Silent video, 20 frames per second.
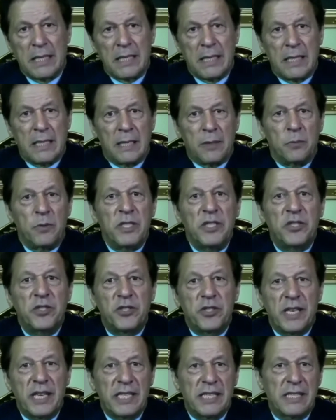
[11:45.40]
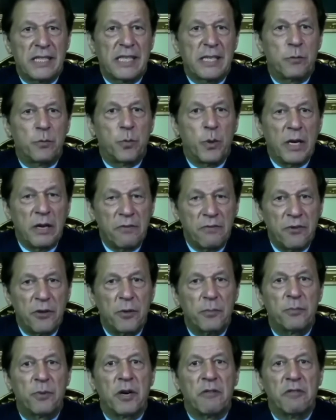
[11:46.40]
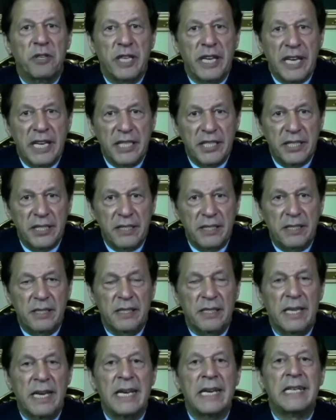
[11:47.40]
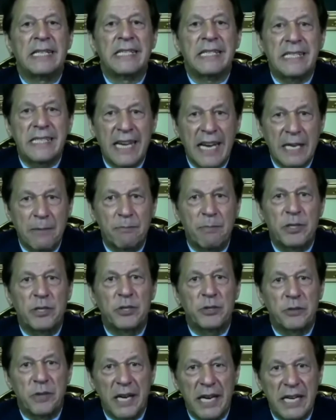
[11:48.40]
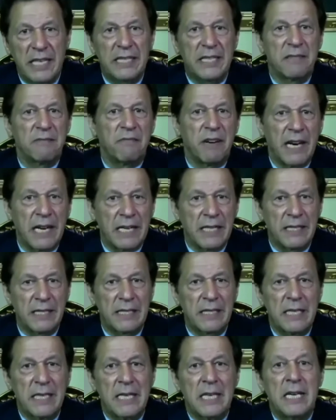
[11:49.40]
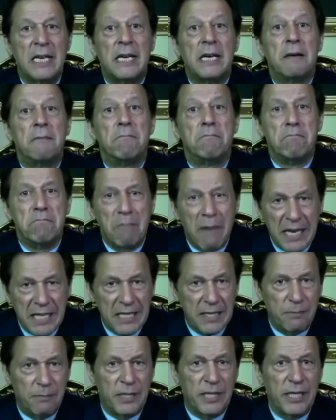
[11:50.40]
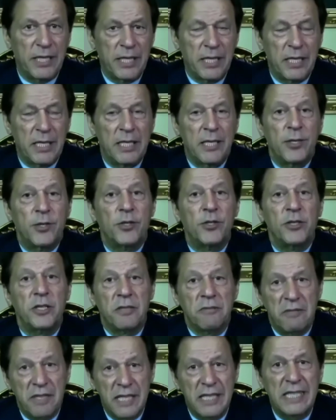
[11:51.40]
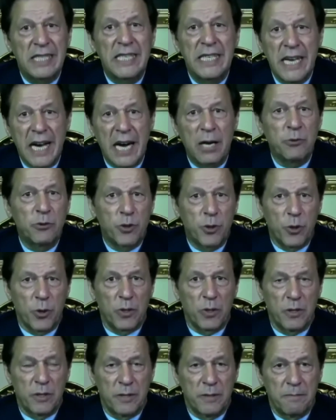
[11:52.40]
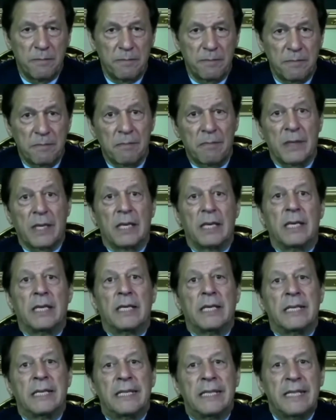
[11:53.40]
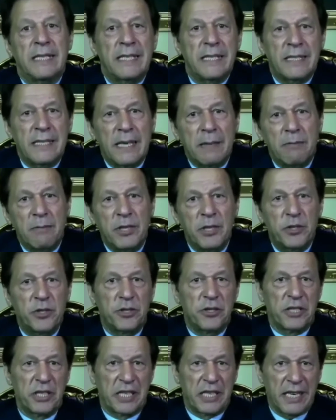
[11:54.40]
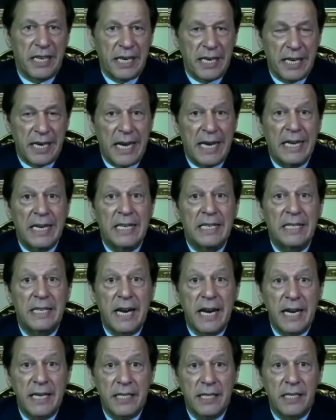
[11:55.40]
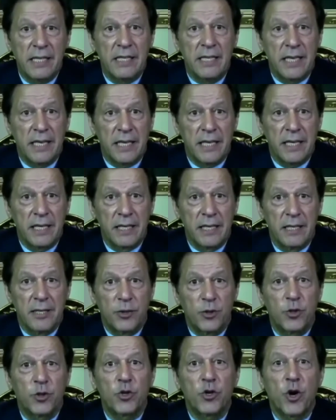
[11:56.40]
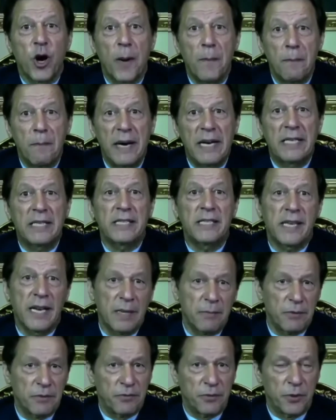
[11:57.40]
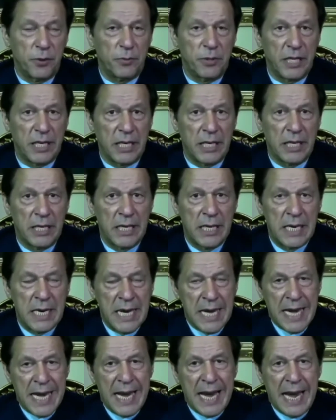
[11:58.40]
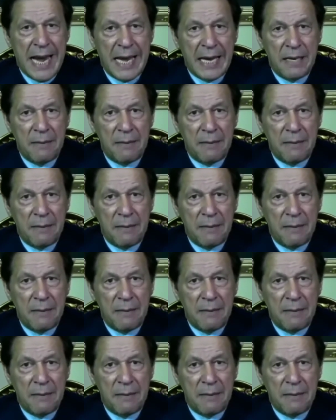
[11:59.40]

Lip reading: We stress that willful provocations and incitement to hate and violence must be universally outlawed. This assembly should declare an international day to combat Islamophobia and